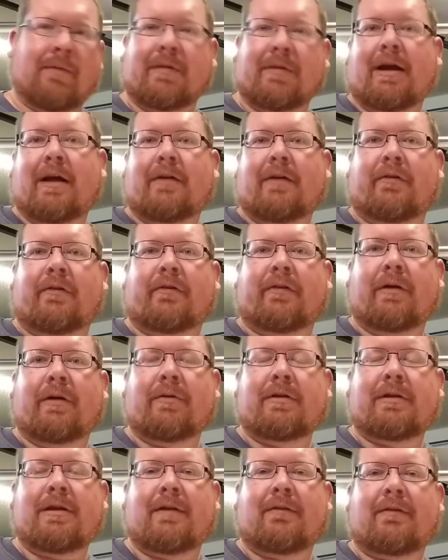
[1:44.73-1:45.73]
Guys are
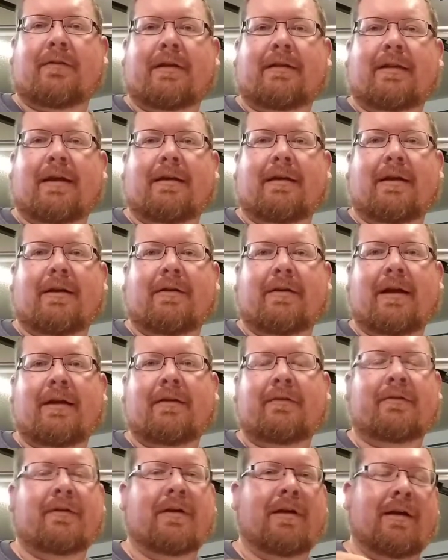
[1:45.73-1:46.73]
selling kits like that
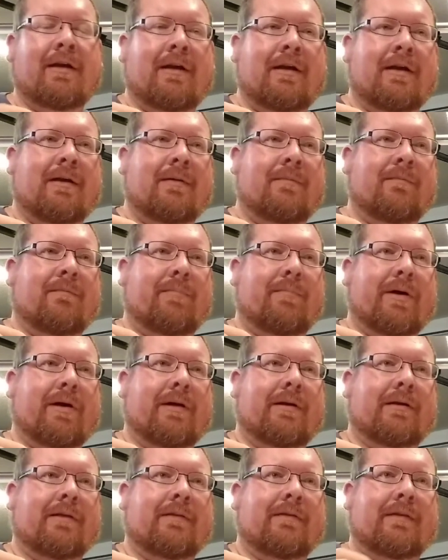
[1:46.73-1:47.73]
nowadays,
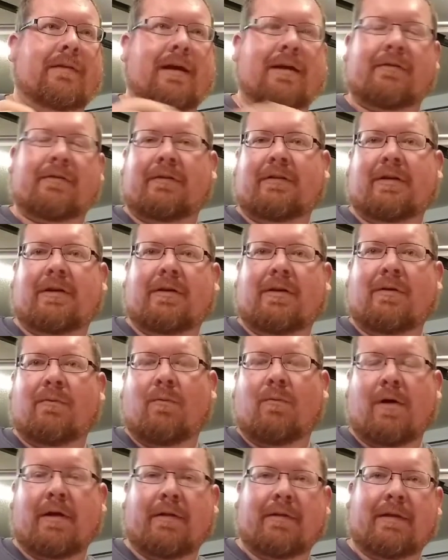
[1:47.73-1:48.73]
but they actually tell you
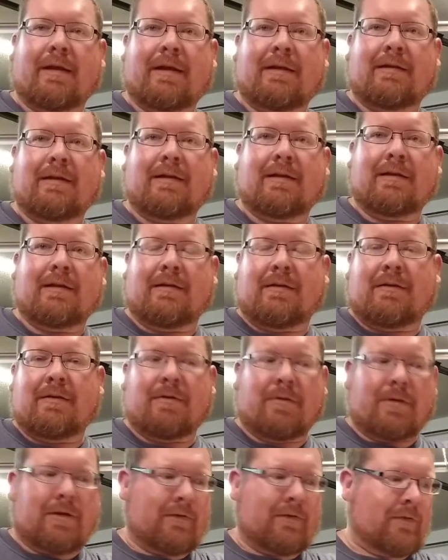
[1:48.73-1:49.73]
what they did to
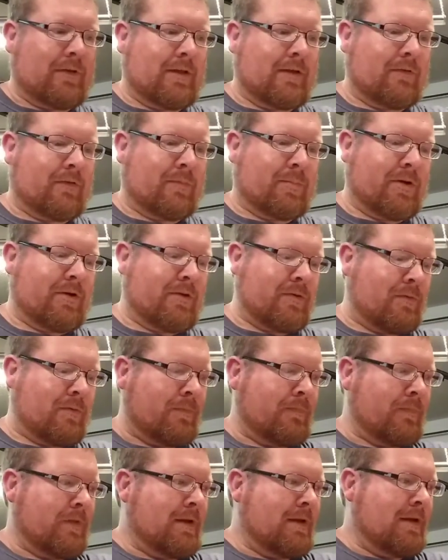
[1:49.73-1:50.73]
do it, so that was pretty
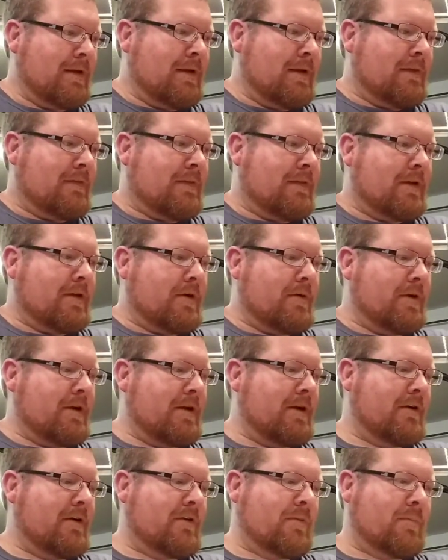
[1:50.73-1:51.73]
cool. They go in
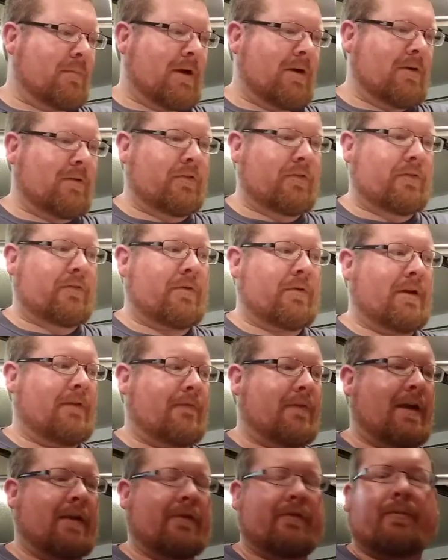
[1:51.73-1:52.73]
here to mild
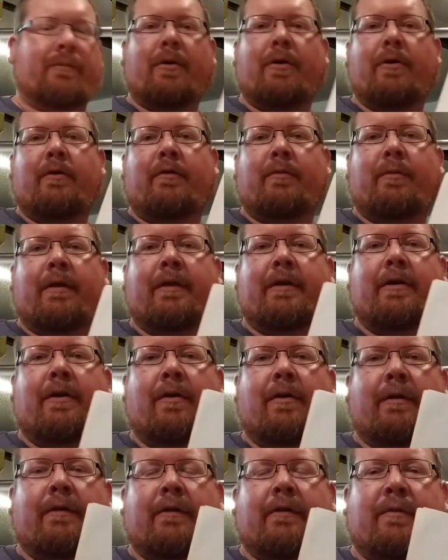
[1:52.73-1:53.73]
street, fast road is what they
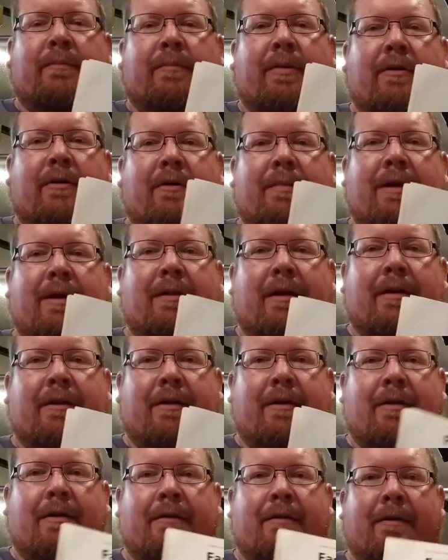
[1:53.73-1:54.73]
call it. This will probably be like
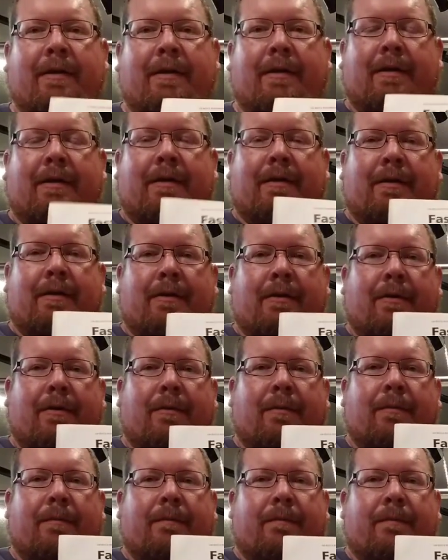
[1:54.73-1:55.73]
a,
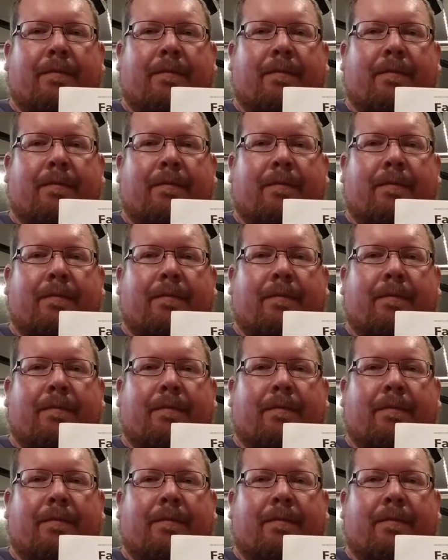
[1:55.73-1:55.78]
let's